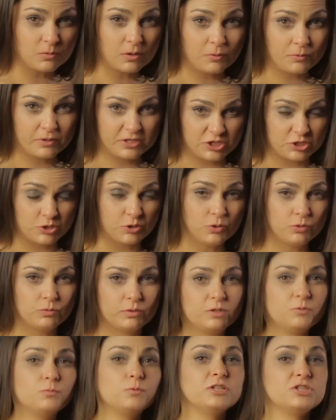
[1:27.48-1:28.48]
what we do
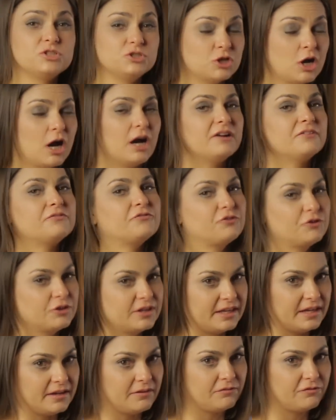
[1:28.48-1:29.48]
when we do not
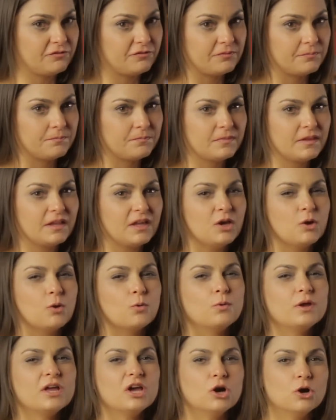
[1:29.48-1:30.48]
forgive.
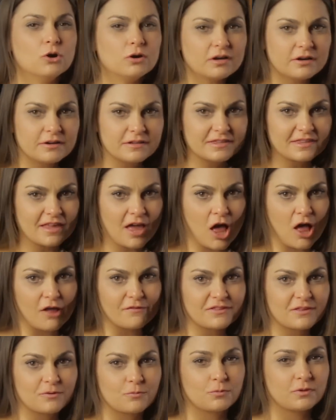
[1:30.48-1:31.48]
We hook
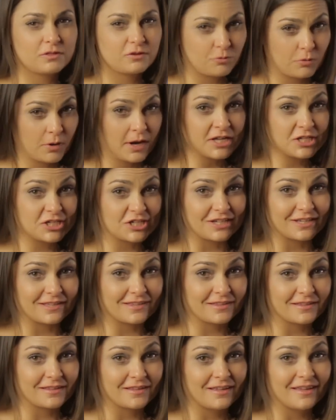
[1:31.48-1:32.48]
ourselves with
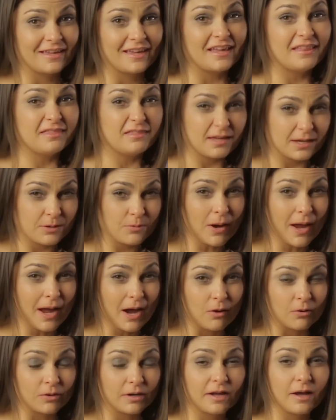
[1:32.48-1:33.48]
crutches in the
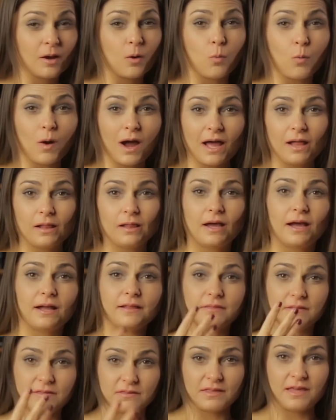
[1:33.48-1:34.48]
ground, while
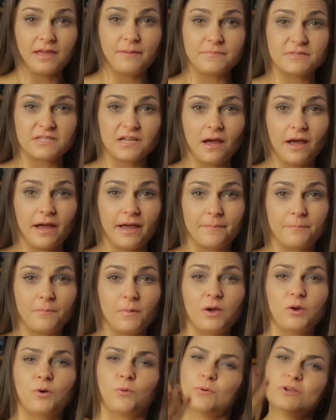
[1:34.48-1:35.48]
at the same time,
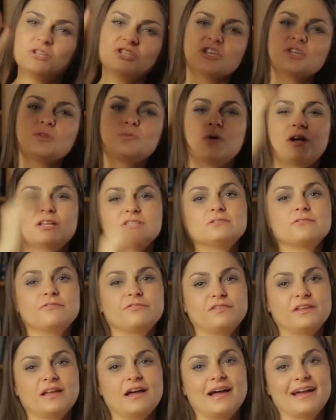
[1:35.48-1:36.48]
we just want to
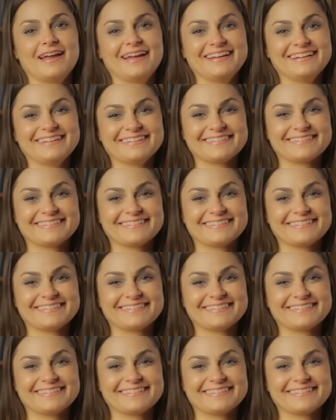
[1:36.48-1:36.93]
fly.